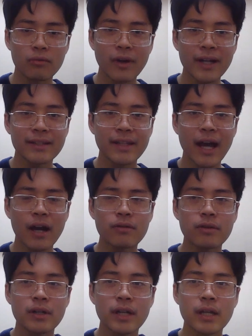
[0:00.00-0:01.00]
right
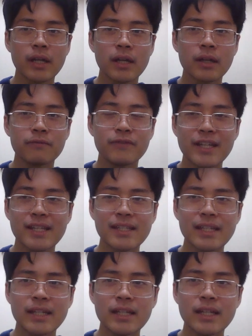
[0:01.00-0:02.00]
now,
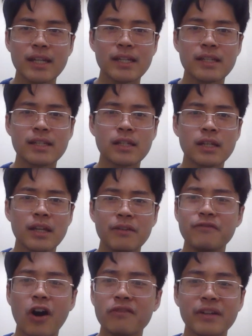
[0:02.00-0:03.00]
VC is
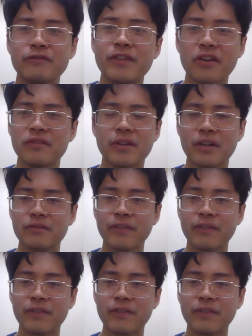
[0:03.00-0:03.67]
evolving very, very